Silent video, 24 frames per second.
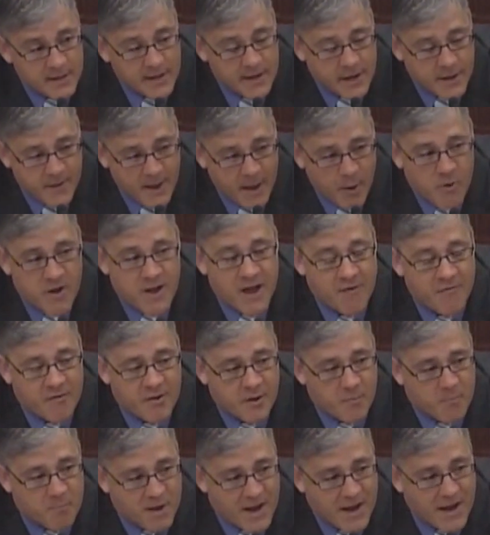and that would have an
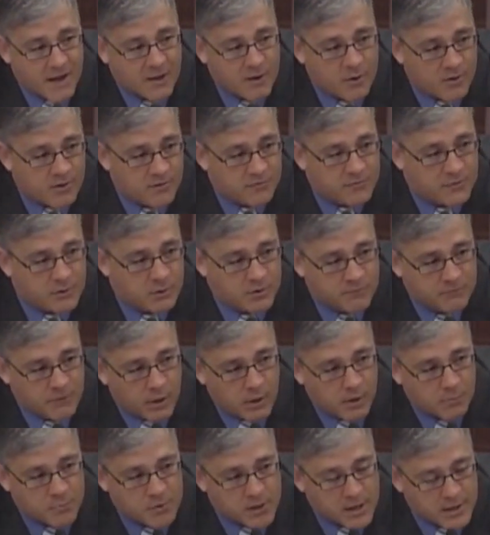impact on the flow of
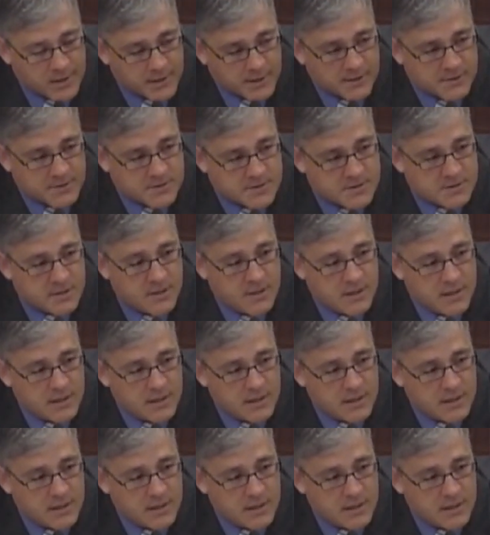all products